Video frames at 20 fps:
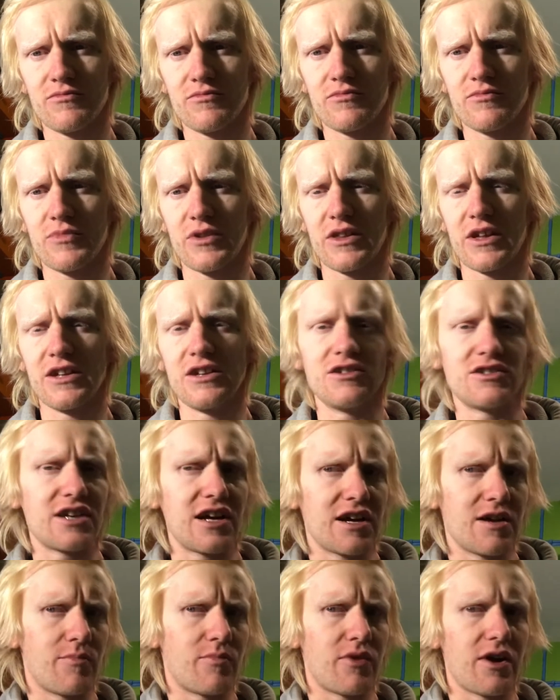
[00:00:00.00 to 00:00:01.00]
But then you take
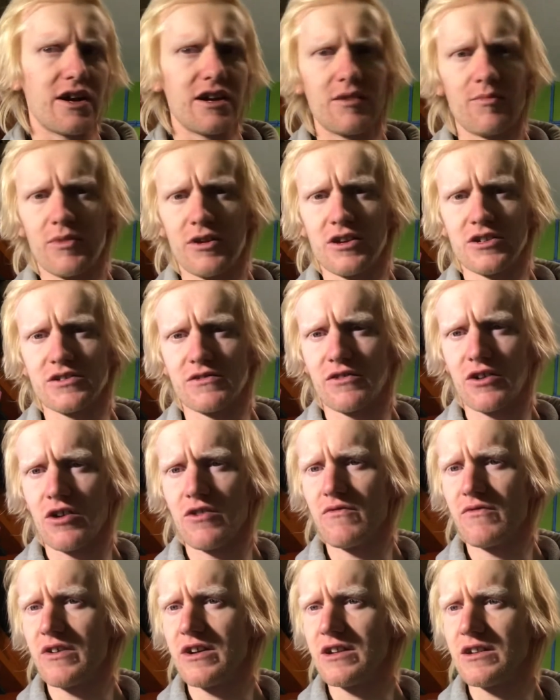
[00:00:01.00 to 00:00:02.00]
a break because of
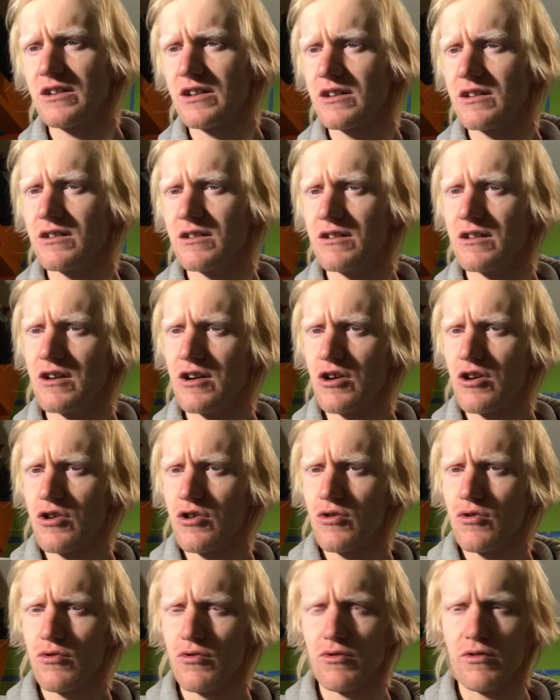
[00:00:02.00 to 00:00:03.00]
COVID, and
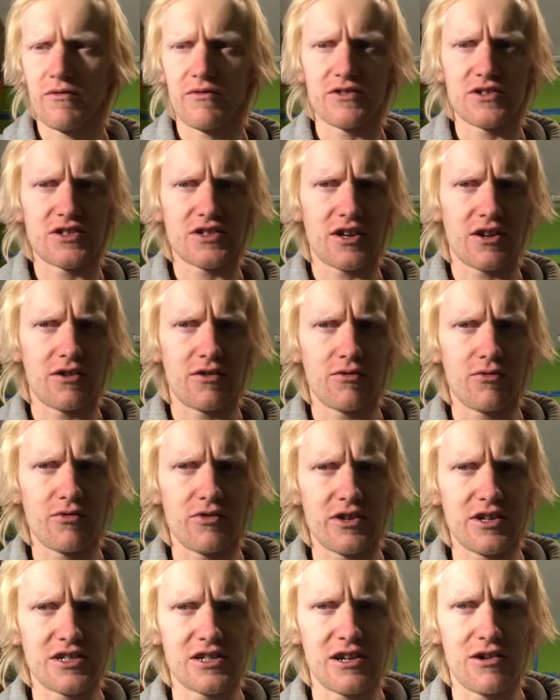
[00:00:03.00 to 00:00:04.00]
all of a sudden all
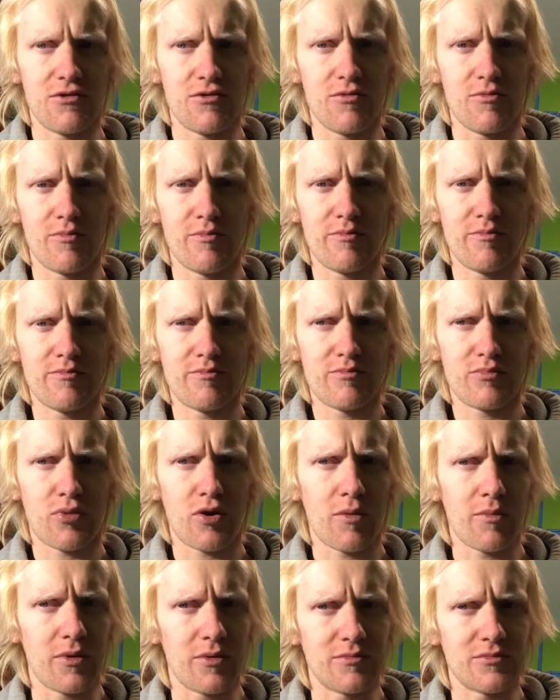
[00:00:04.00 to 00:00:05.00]
these little
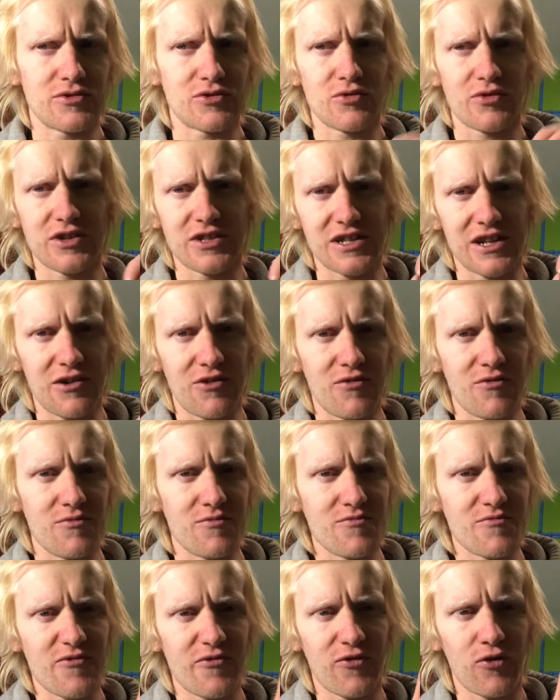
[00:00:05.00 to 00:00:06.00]
problems, all these little
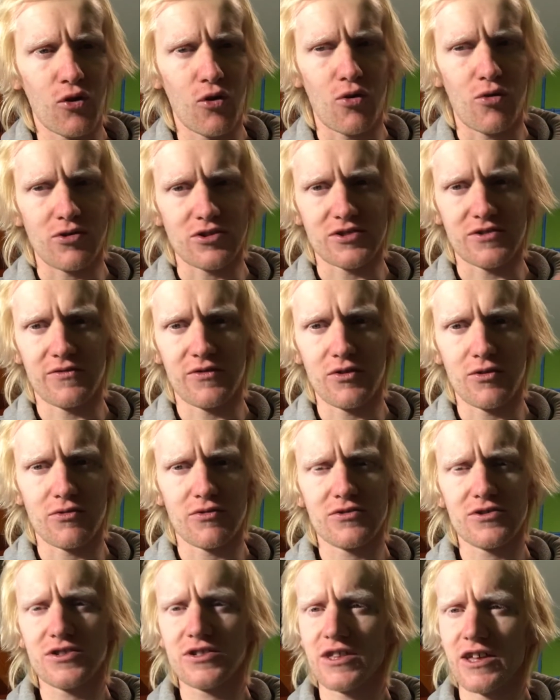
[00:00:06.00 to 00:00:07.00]
flaws of
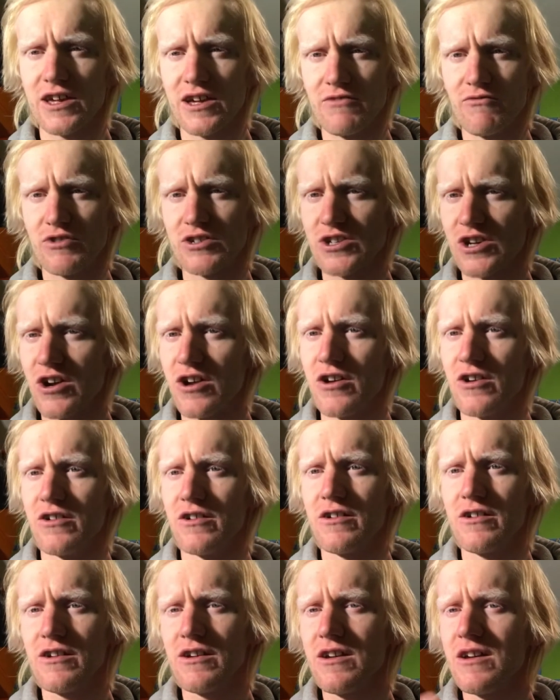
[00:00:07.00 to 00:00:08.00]
yours, they return,
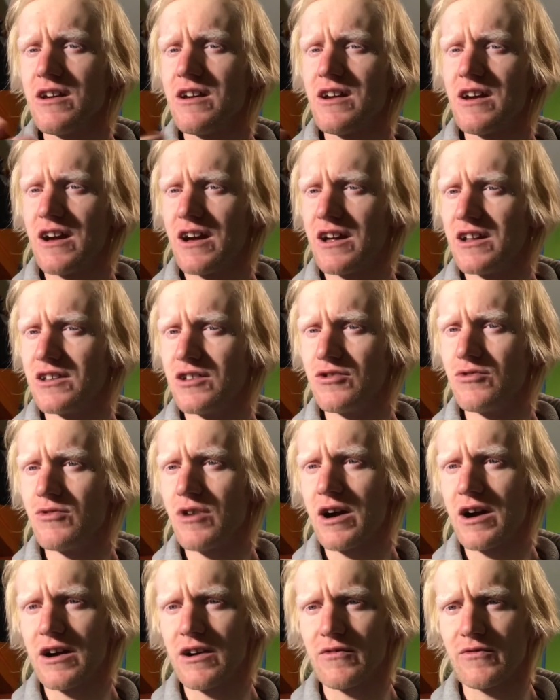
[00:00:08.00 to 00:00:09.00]
and you
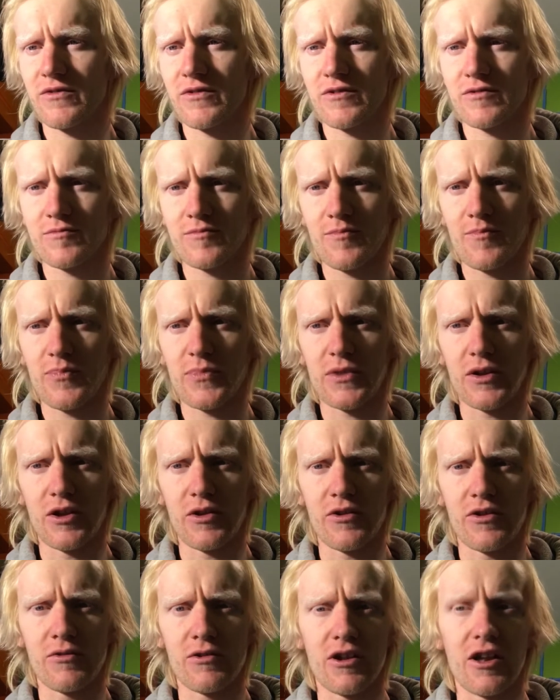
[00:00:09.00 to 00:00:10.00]
have the
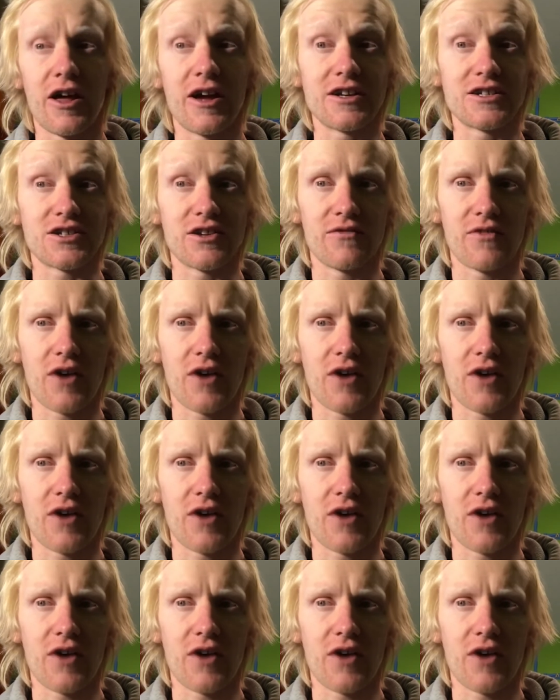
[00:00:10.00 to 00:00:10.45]
likes of